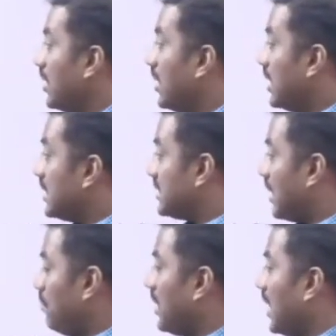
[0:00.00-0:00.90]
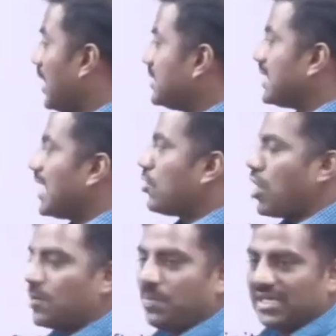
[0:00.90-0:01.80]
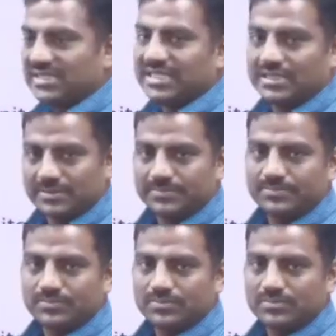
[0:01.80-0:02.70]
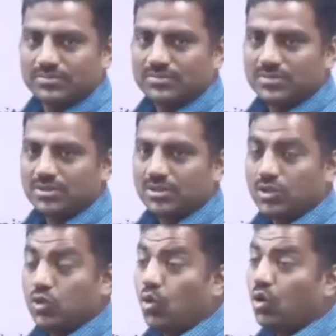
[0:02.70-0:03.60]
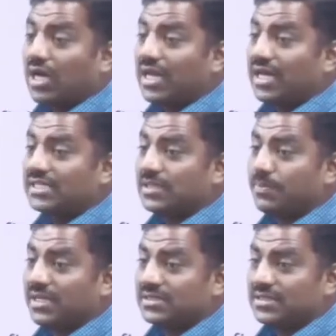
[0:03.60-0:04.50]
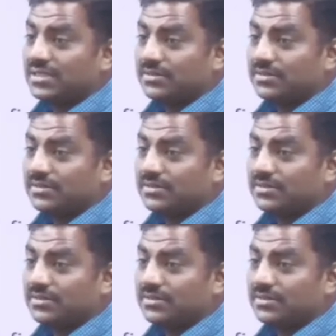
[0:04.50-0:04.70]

Some colors are not pleasant. No color is a pleasant.